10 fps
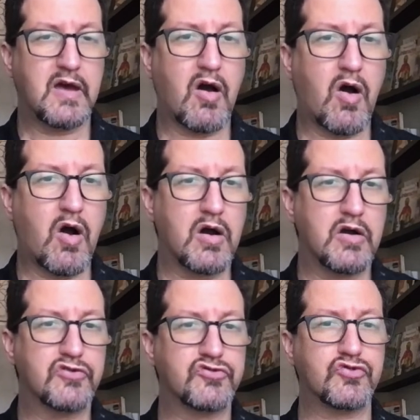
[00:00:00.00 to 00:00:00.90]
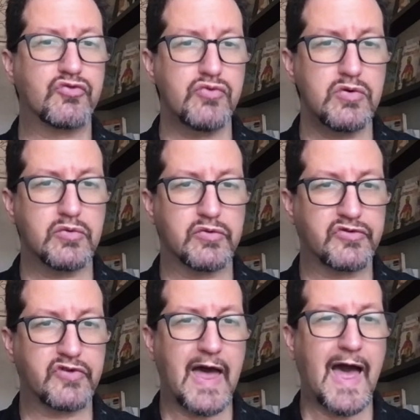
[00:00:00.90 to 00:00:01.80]
are
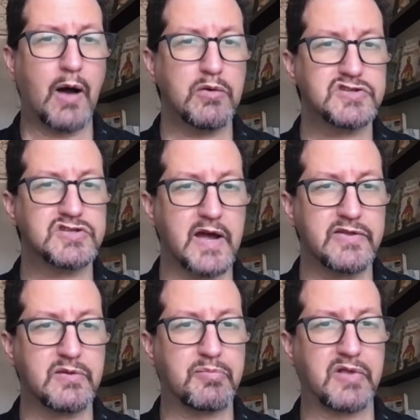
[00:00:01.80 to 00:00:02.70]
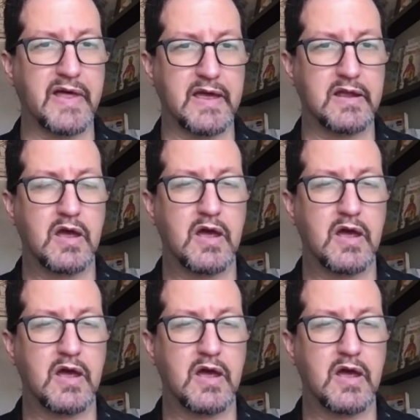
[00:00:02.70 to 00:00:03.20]
screws outside the plate